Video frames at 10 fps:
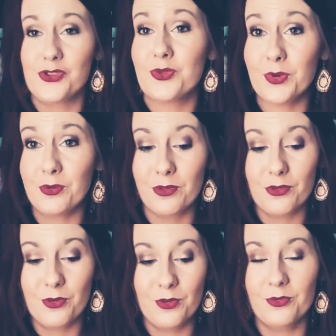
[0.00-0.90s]
truth,
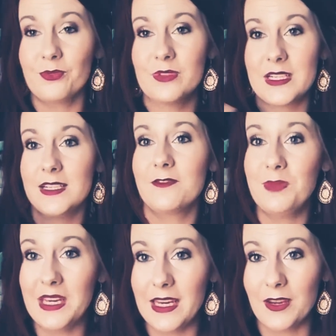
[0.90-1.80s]
your own sense of
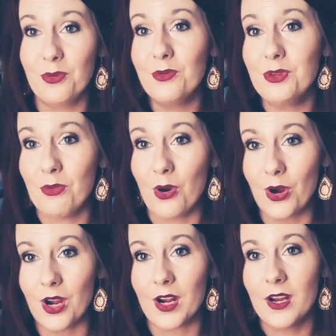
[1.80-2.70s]
being, who you
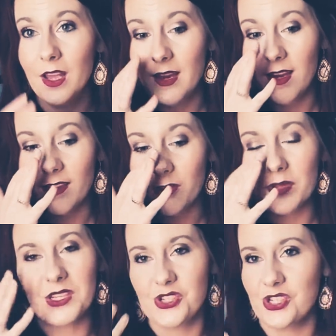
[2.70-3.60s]
are, the
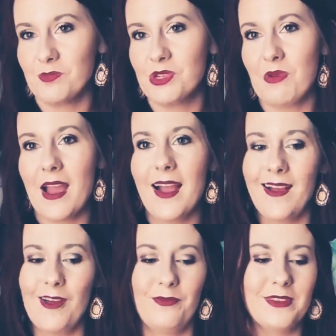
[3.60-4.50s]
relationships you
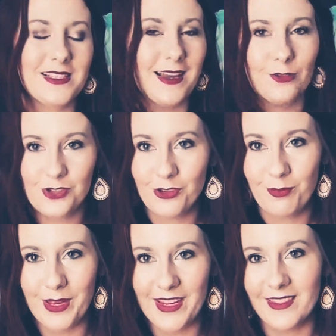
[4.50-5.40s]
have, the cycles you've
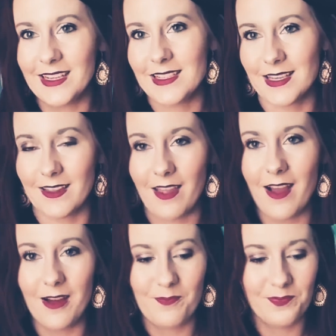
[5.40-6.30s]
been in, things like that.